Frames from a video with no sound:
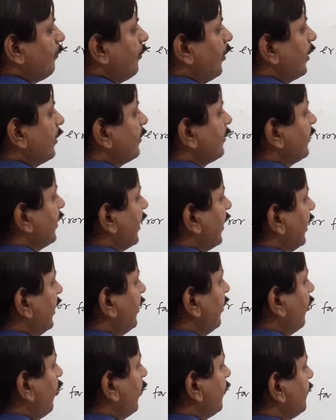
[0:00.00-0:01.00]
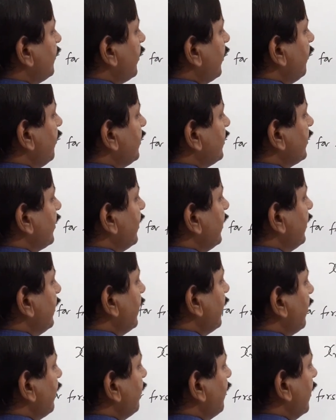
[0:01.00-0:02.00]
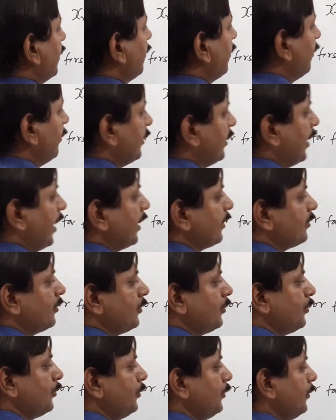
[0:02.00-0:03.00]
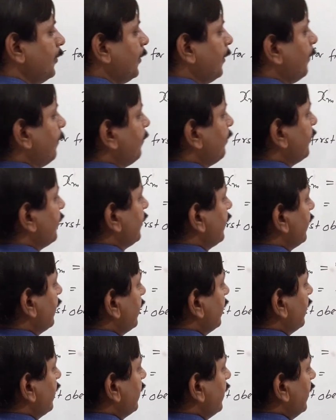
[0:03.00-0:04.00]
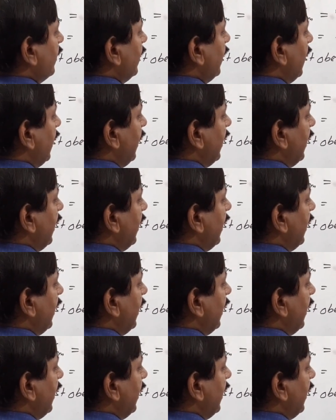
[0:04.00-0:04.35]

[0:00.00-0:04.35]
For second observation, what will be the x2? Del